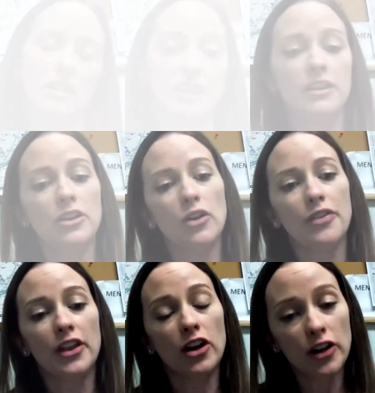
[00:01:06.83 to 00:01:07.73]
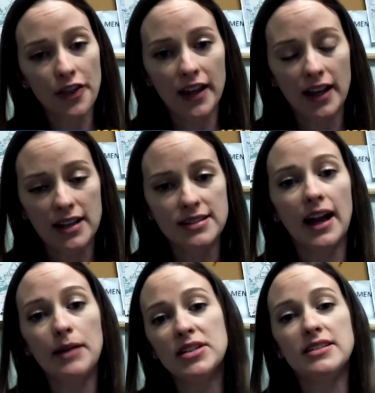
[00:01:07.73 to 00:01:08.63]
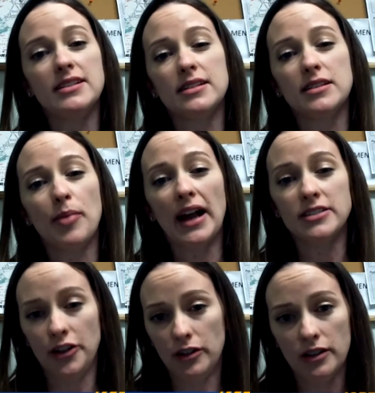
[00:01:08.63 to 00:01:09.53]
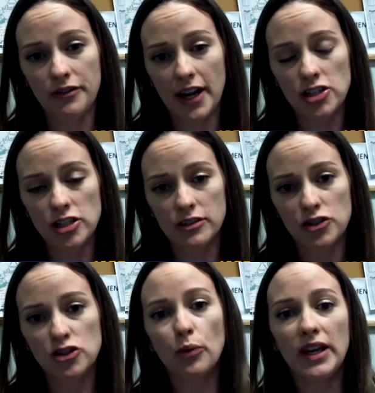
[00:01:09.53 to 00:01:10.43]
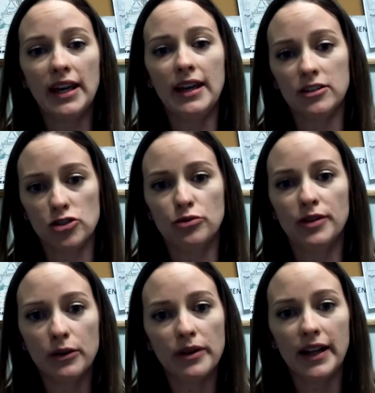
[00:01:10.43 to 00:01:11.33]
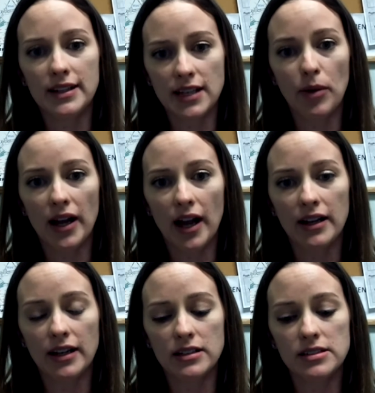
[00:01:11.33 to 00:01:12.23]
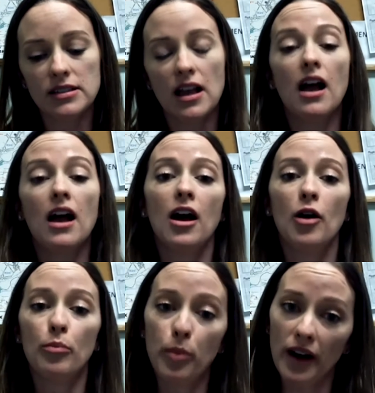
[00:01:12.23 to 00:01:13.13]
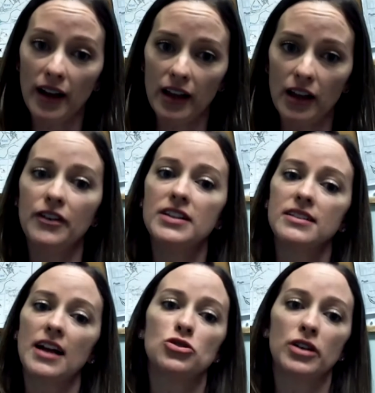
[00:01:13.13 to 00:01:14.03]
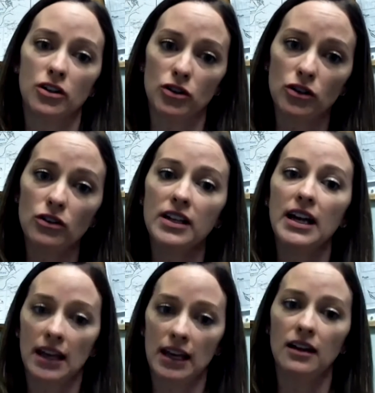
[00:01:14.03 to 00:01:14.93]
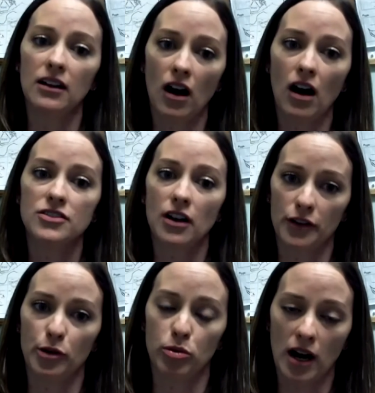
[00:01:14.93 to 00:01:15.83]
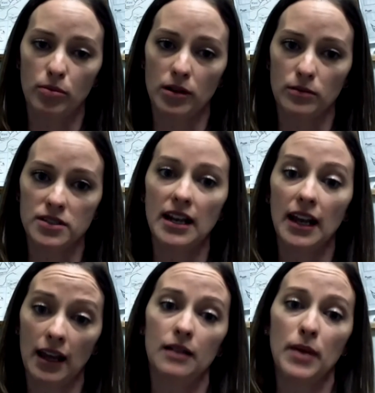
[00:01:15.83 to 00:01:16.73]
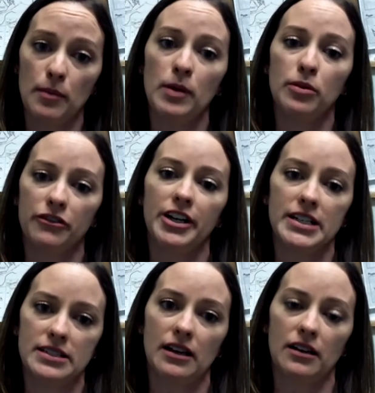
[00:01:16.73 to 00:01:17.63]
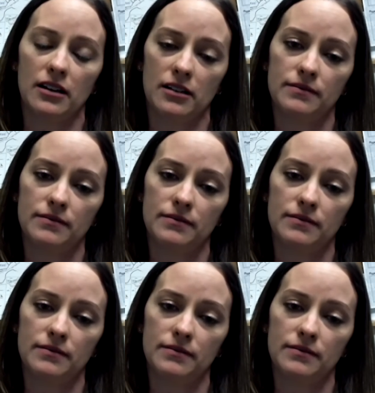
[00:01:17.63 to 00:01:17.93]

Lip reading: And the good thing is Lyme disease is a bacterial infection, so we can treat it with antibiotics. But if it's not treated early, it can cause other problems, and it can make people very sick.